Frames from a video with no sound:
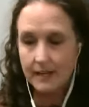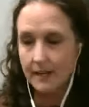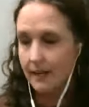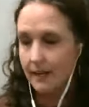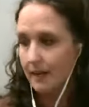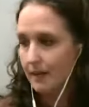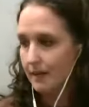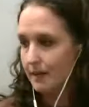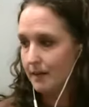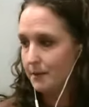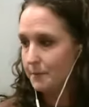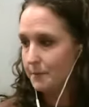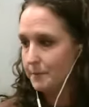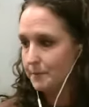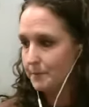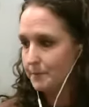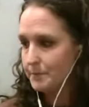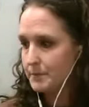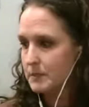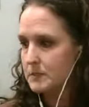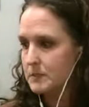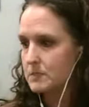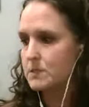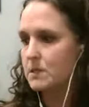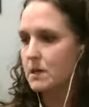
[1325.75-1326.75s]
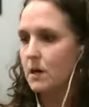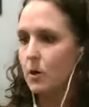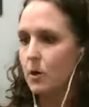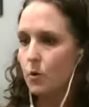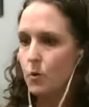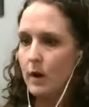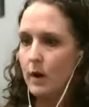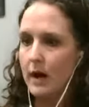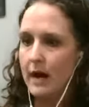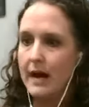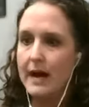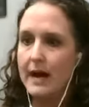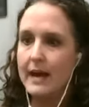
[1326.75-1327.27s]
Um, so
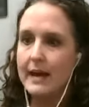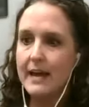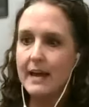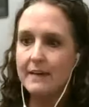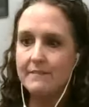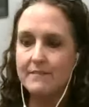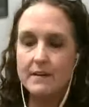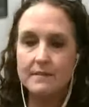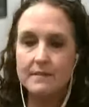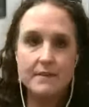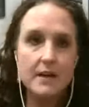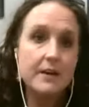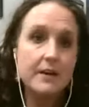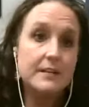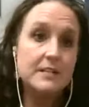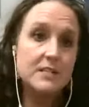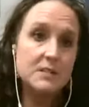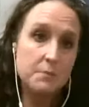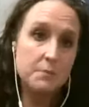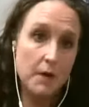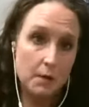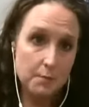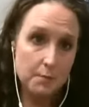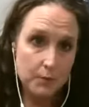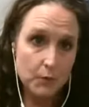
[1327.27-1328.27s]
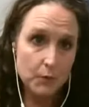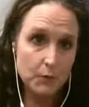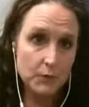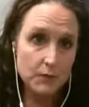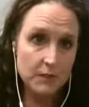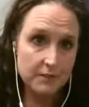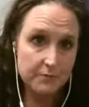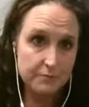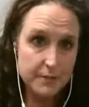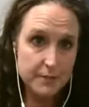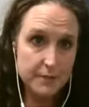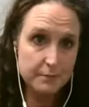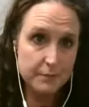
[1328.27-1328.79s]
I have a very small pool
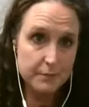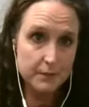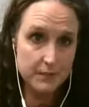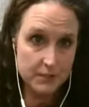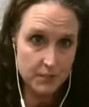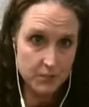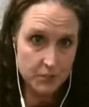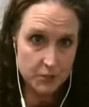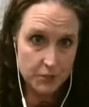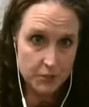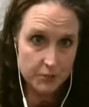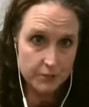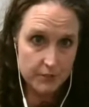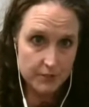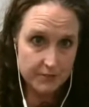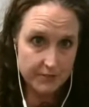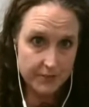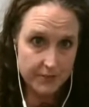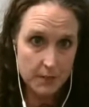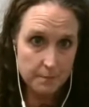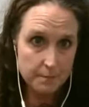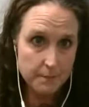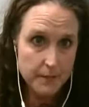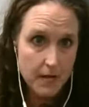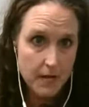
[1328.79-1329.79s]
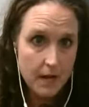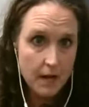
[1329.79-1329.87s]
of people to choose from.